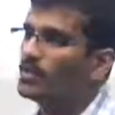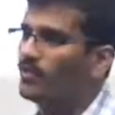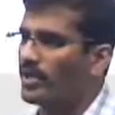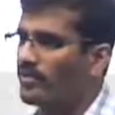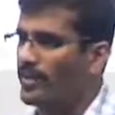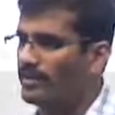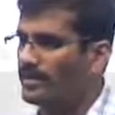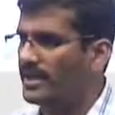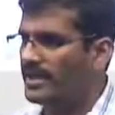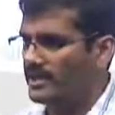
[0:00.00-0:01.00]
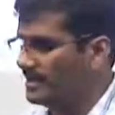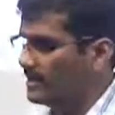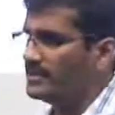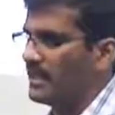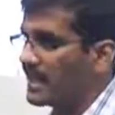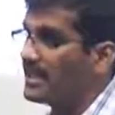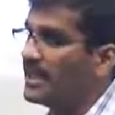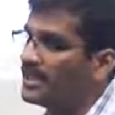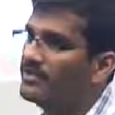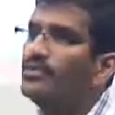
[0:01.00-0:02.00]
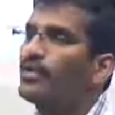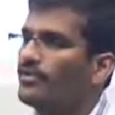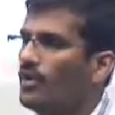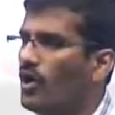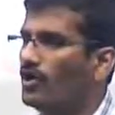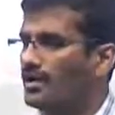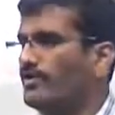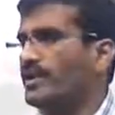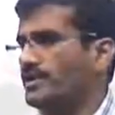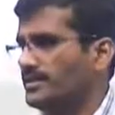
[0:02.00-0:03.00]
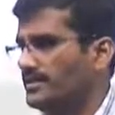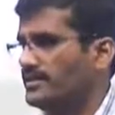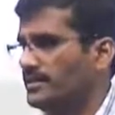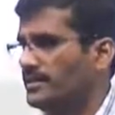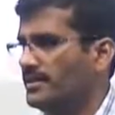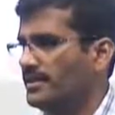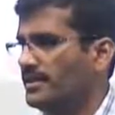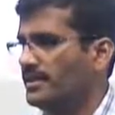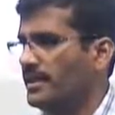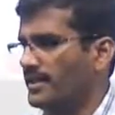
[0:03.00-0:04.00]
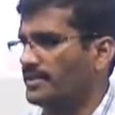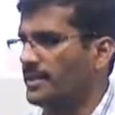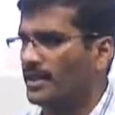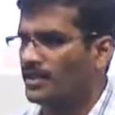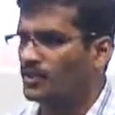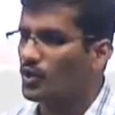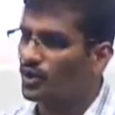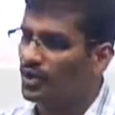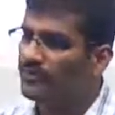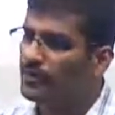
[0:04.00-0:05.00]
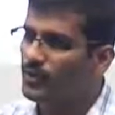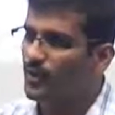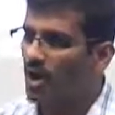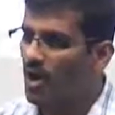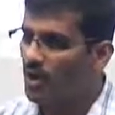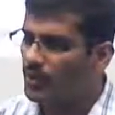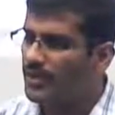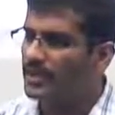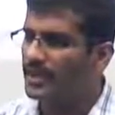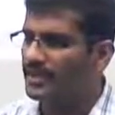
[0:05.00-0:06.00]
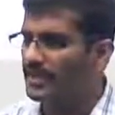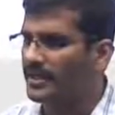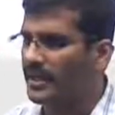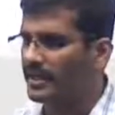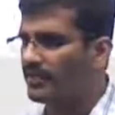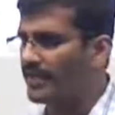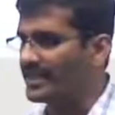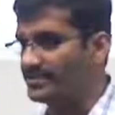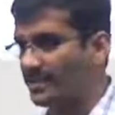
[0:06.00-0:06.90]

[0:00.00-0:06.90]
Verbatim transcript: both Wi-Fi and BLE, this is aggregated view of all the devices. Okay. Yeah. So if you are looking at the data for a